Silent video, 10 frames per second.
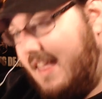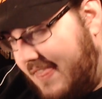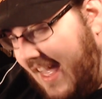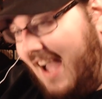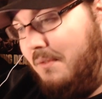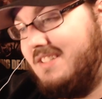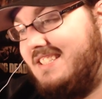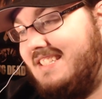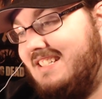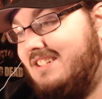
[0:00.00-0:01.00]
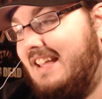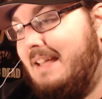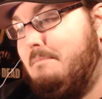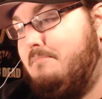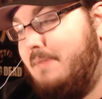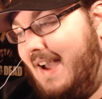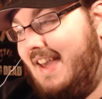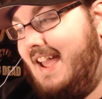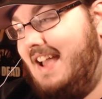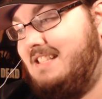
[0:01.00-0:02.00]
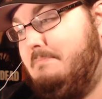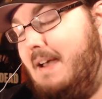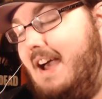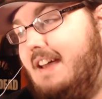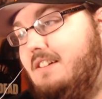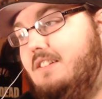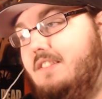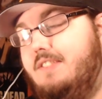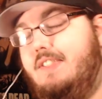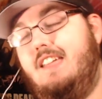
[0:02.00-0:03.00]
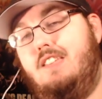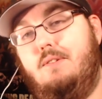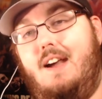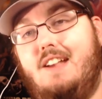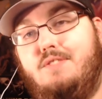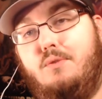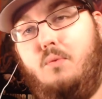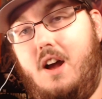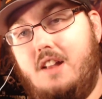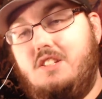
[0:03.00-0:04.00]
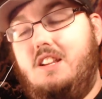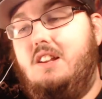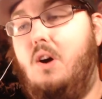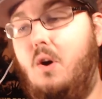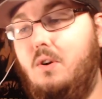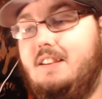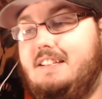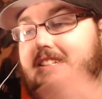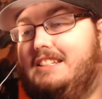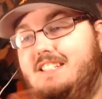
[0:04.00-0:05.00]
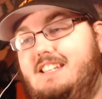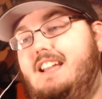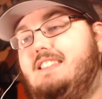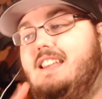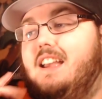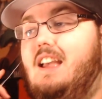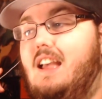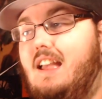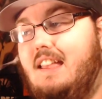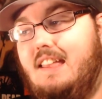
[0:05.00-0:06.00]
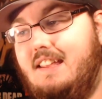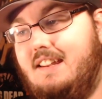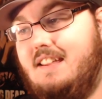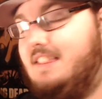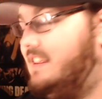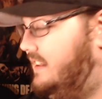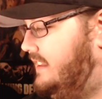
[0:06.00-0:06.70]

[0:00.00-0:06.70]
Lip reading: that was still a badass battle. Thank you guys for watching. Holy shit. Edith